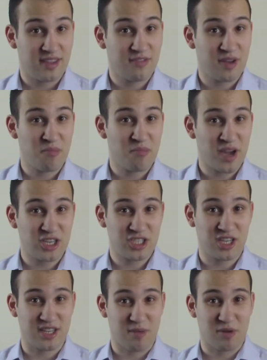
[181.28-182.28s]
if I'm
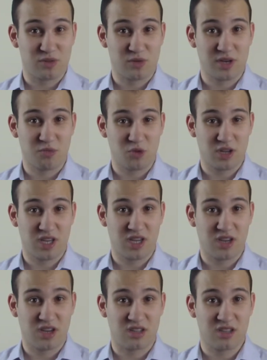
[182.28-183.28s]
passionate about what I'm working
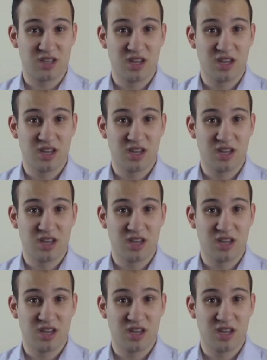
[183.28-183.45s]
on,